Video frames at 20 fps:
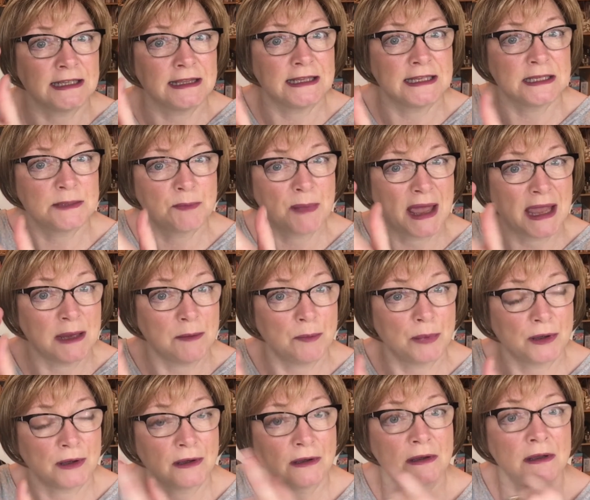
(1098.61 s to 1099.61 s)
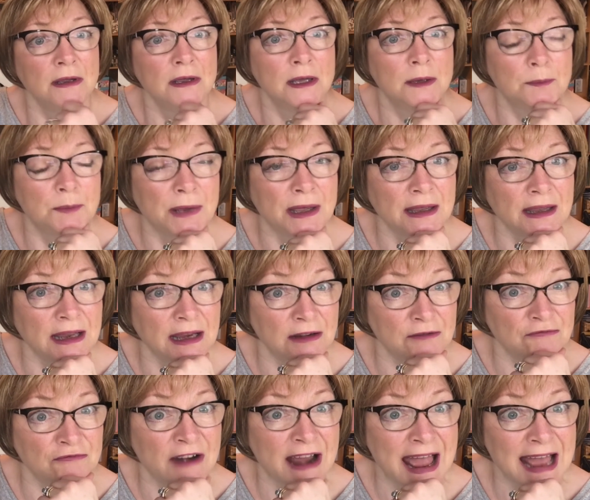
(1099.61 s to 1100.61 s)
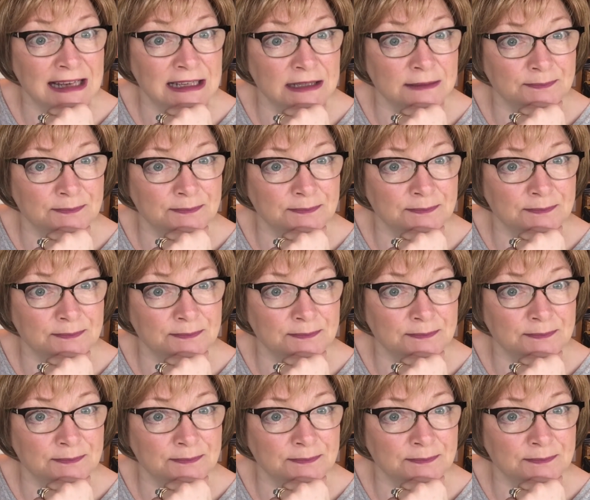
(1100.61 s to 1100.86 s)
in this paper, but in red.